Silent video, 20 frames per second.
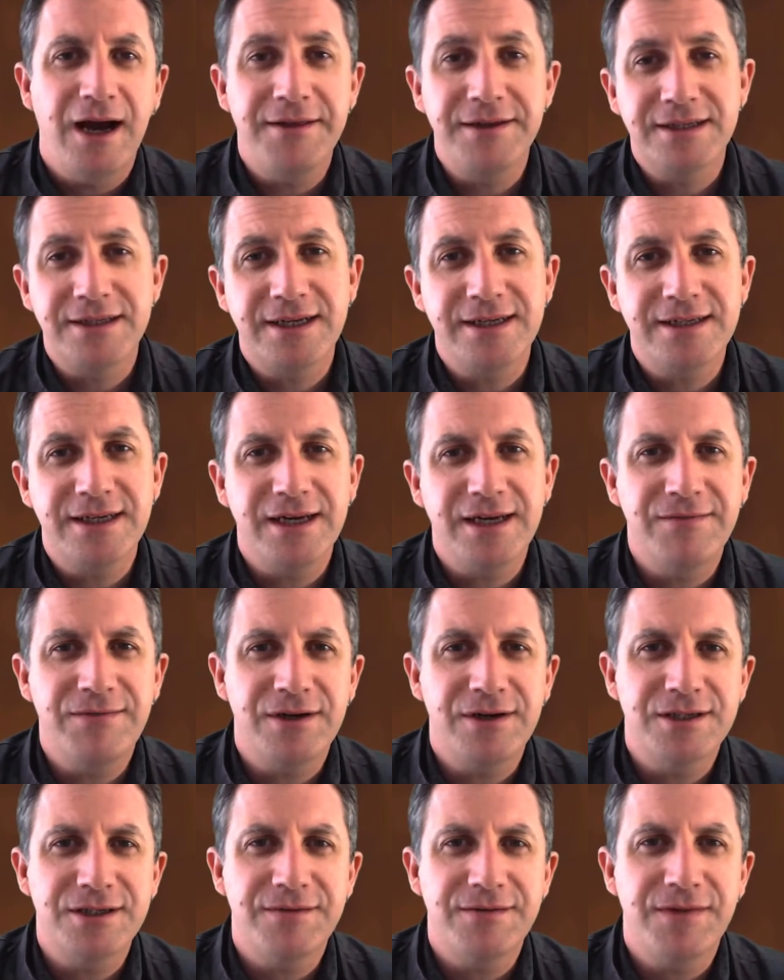Others can take
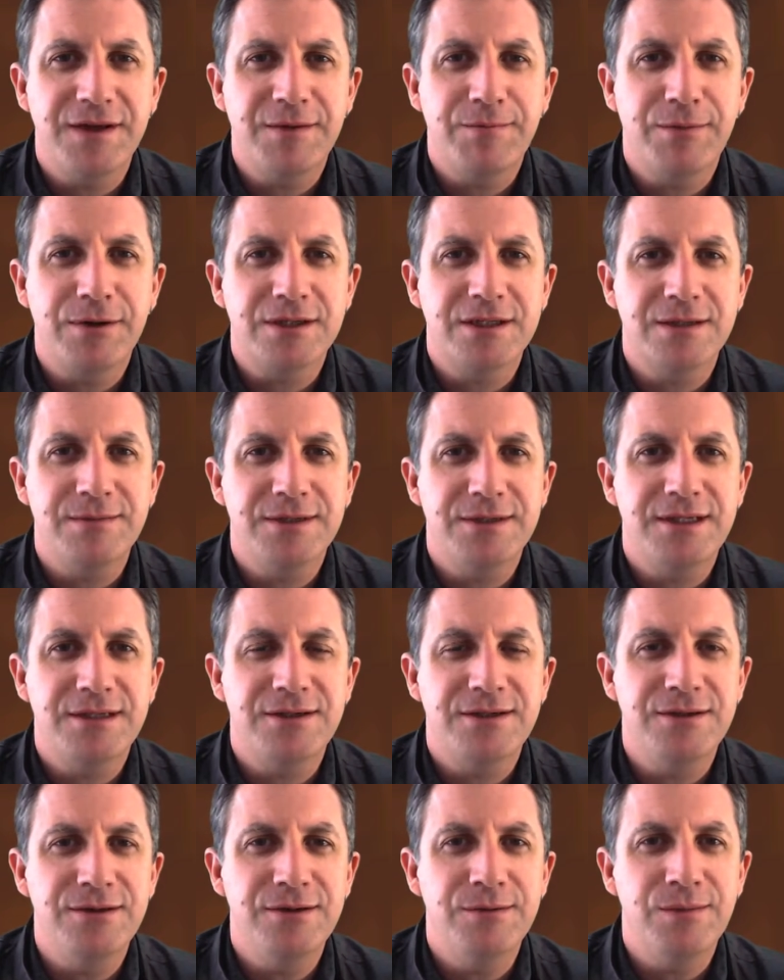advantage of their
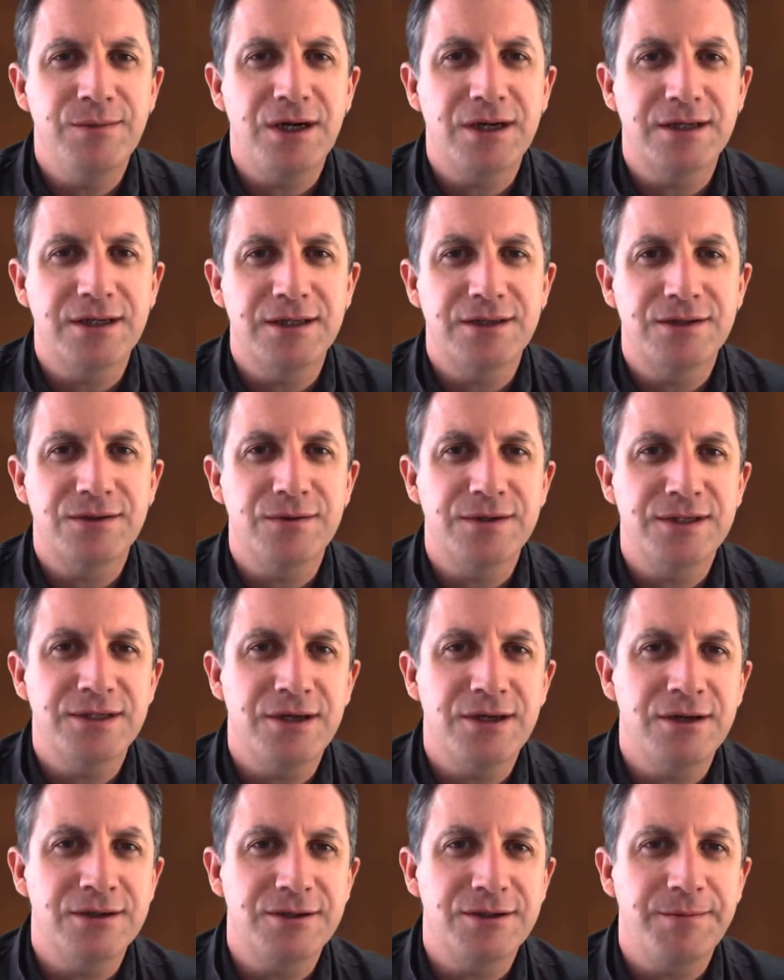proximity to new markets or as
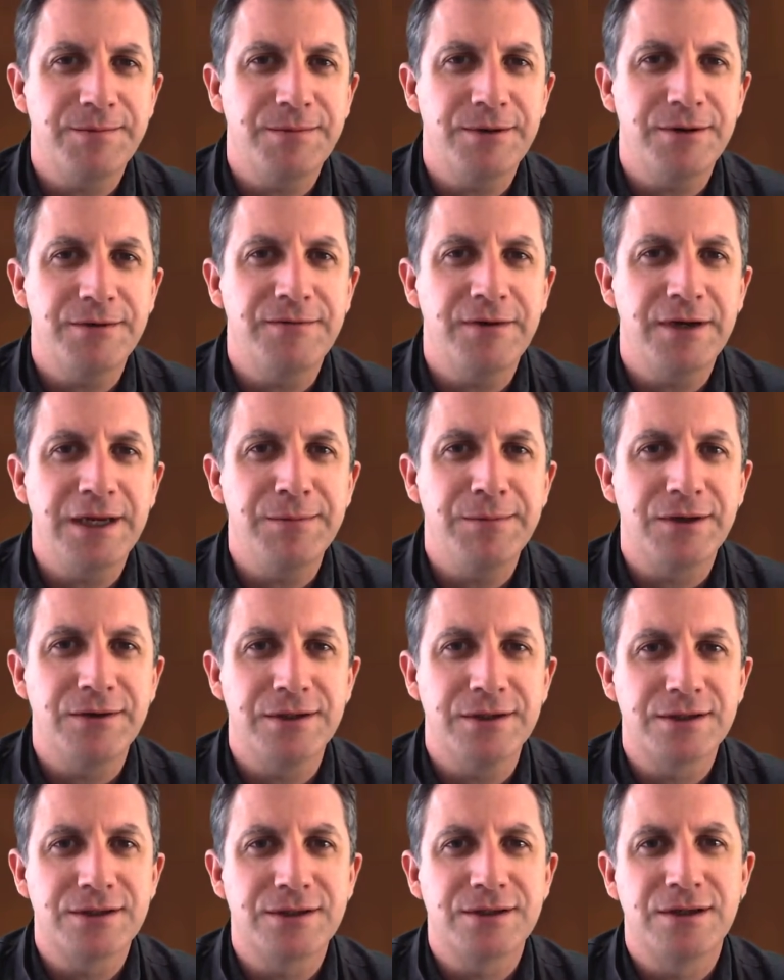an entrepot for
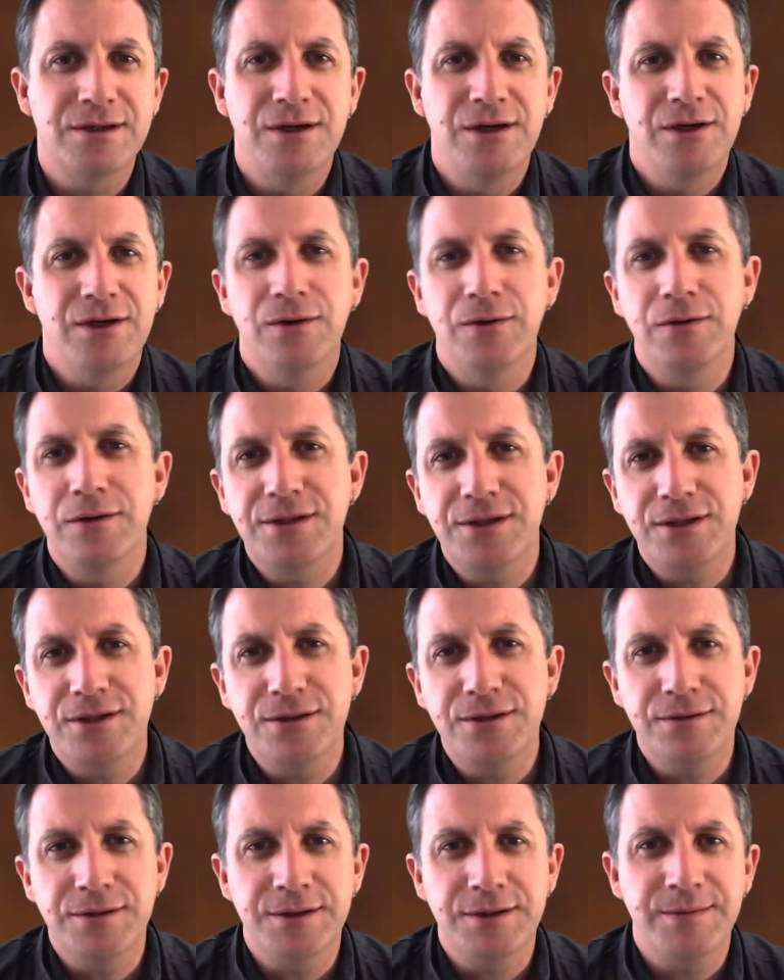immigrants, or as a
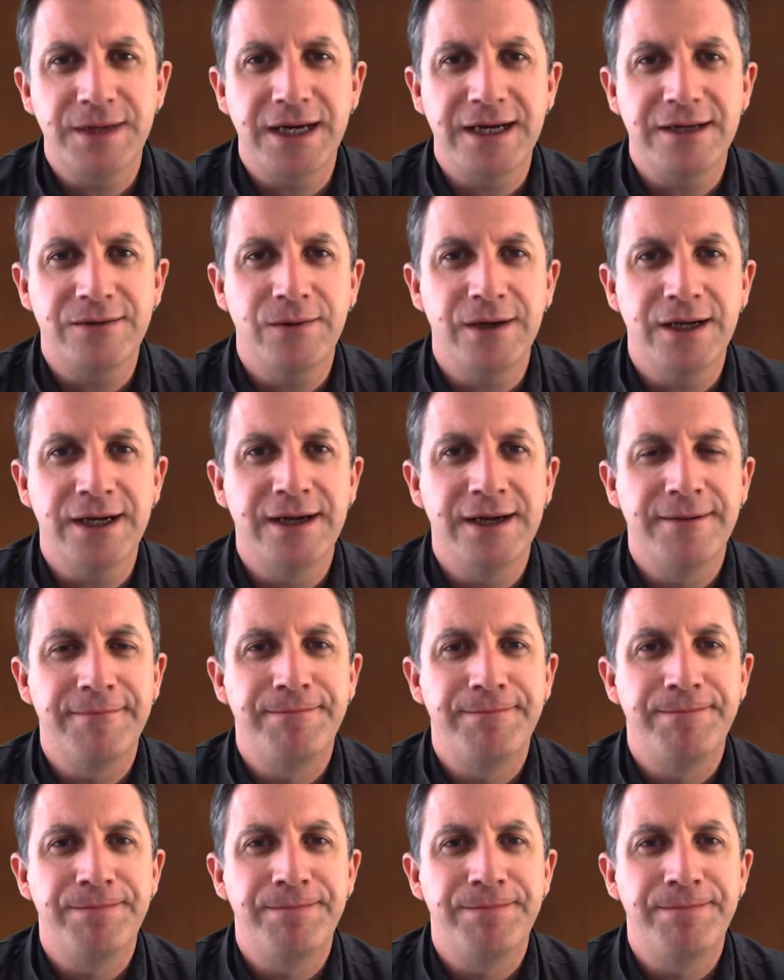tourism gateway.